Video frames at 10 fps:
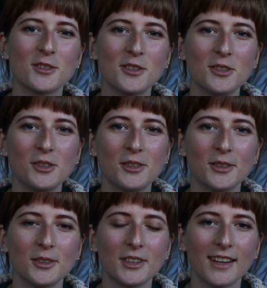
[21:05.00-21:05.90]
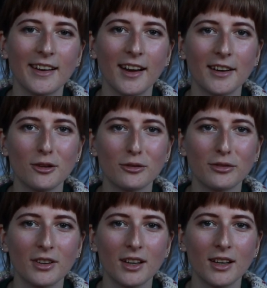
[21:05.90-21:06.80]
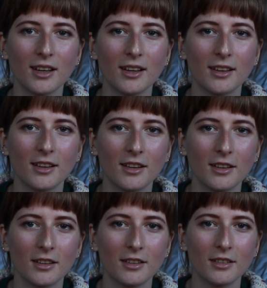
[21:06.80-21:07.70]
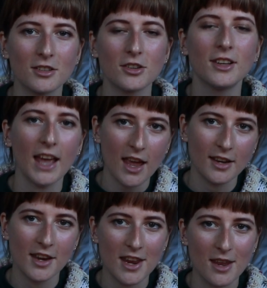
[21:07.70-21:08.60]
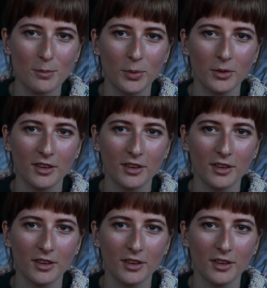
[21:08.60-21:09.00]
to kind of to gatekeep